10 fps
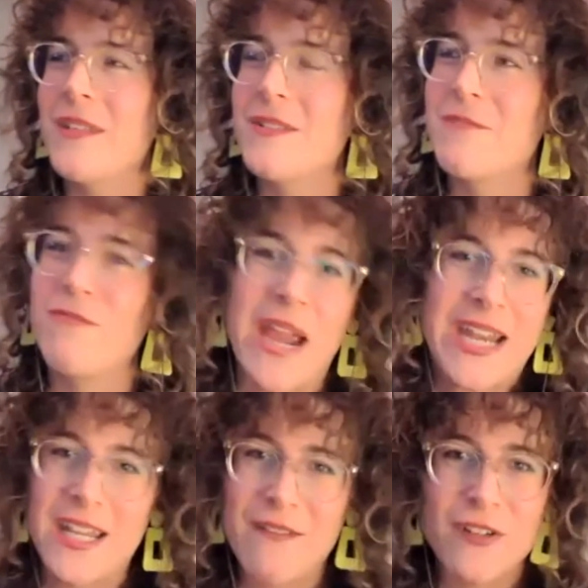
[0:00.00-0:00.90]

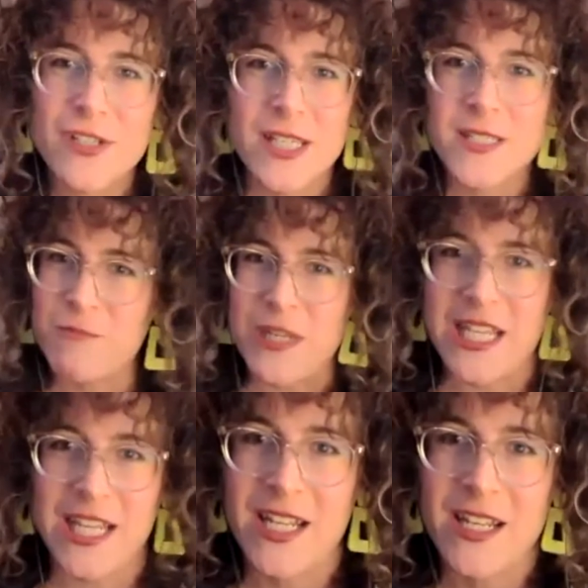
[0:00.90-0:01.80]
writing versus
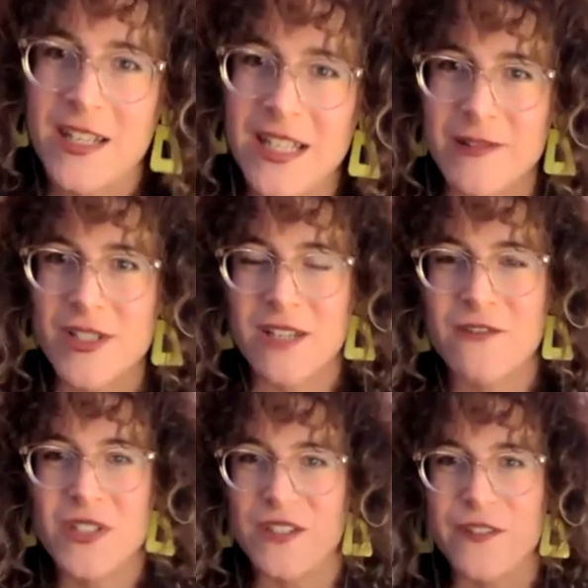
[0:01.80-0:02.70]
speaking. It's
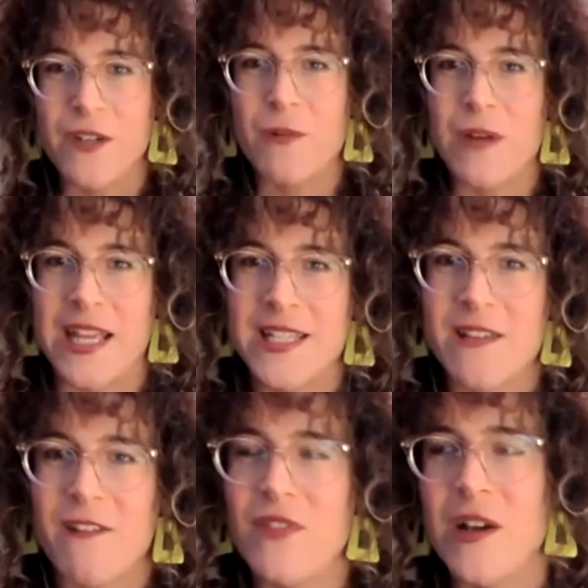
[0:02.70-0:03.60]
different ways
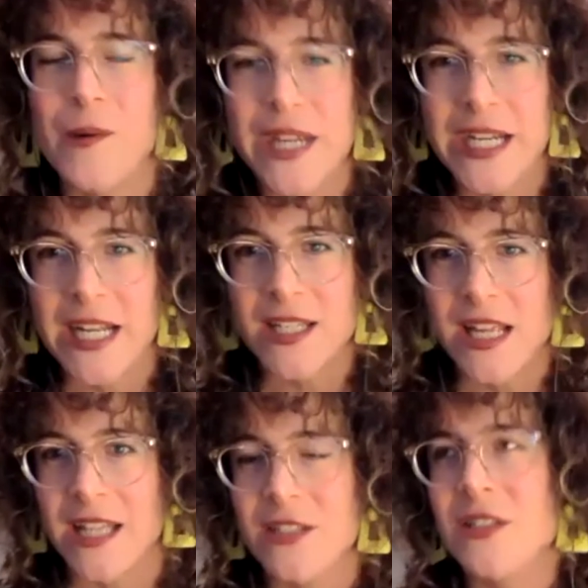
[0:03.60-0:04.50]
of knowing
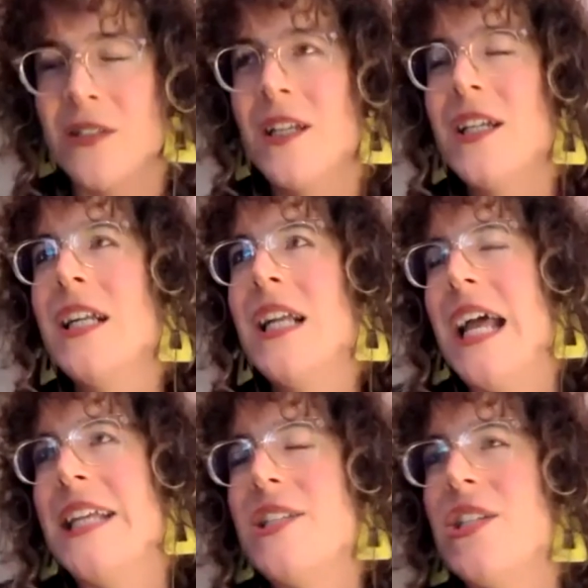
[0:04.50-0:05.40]

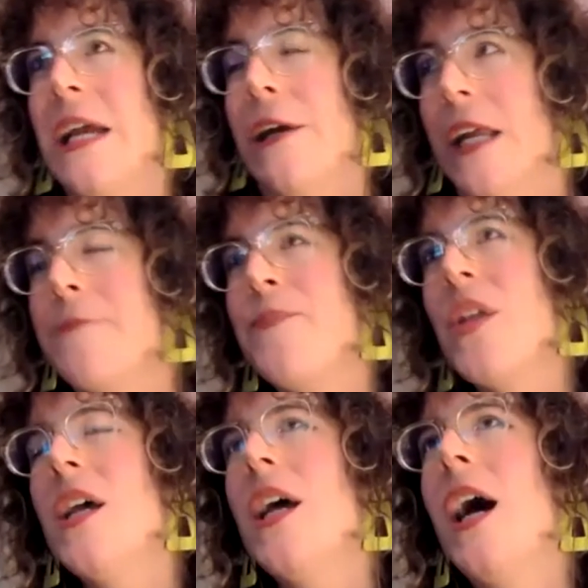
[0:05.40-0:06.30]
and sharing.
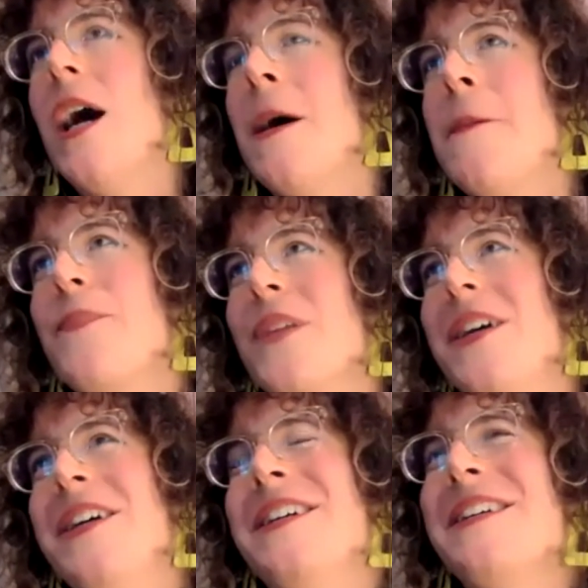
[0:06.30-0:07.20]

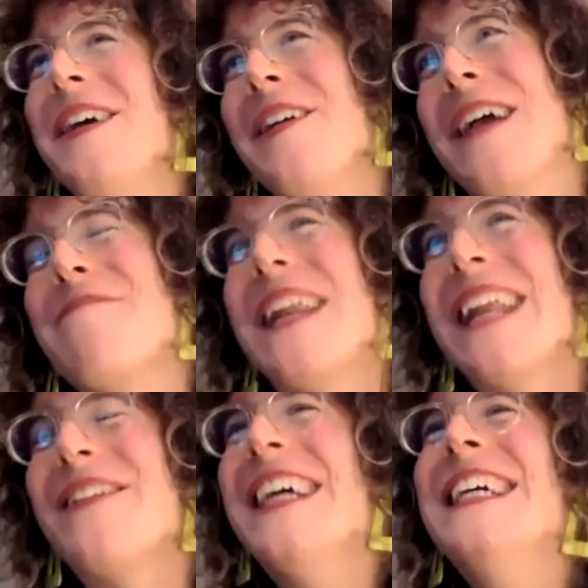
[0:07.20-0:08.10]
Okay, but
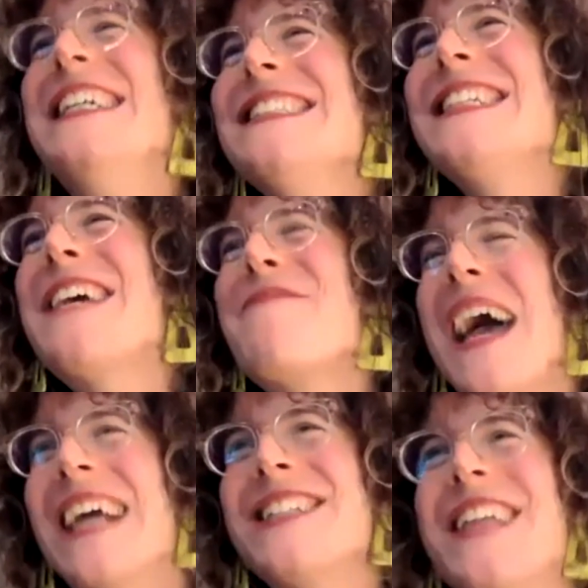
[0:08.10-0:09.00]
anyway, to get
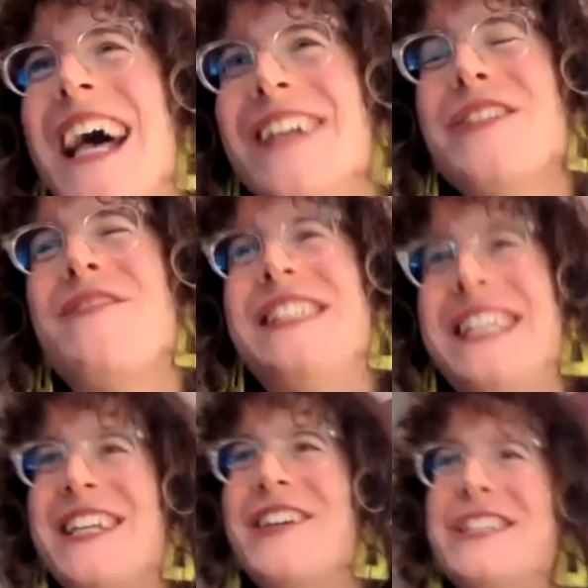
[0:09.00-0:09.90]
back to the
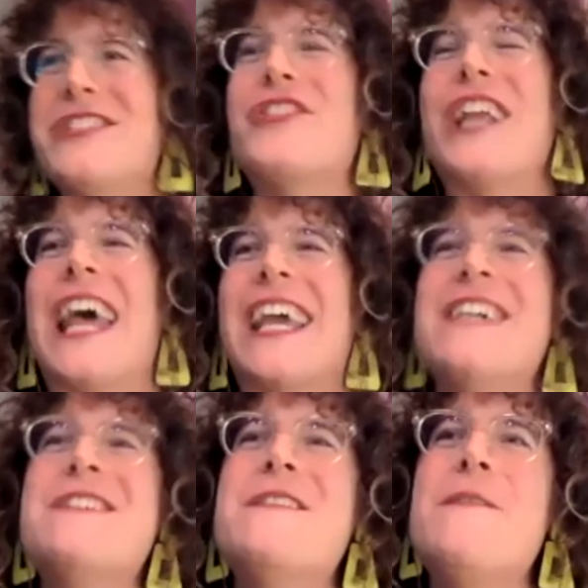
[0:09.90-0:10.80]
LGBTQ history, like
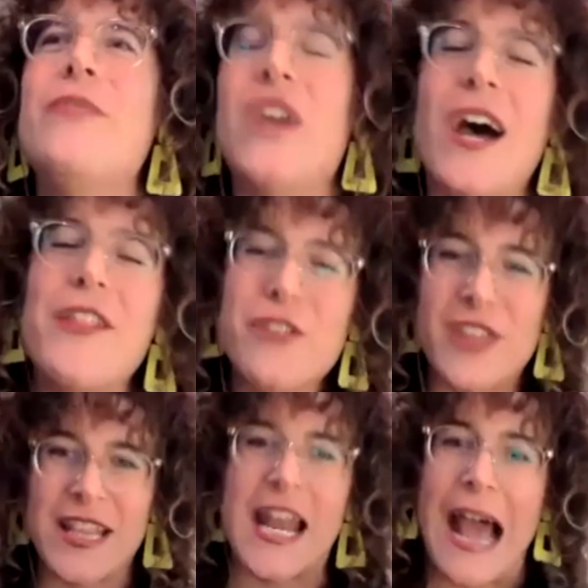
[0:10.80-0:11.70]
the other
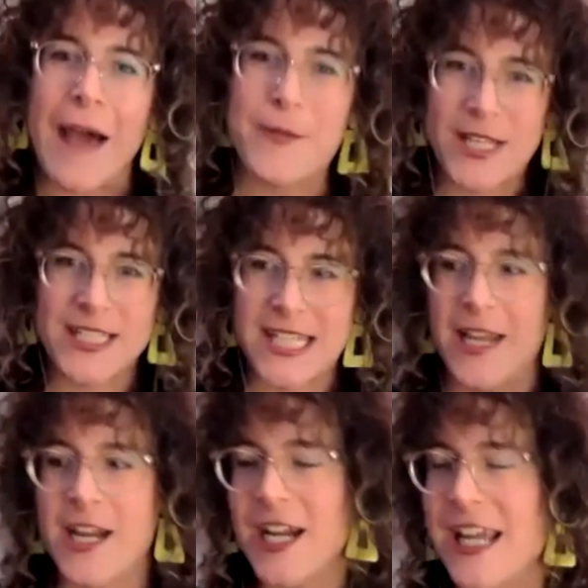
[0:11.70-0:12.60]
thing that happens
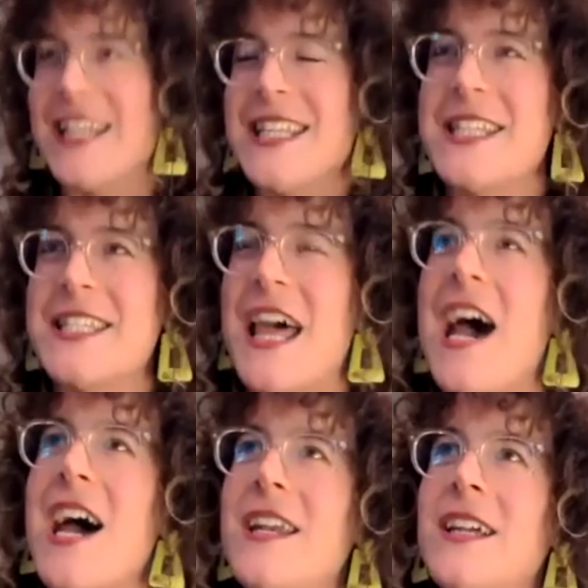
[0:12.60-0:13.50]
here is that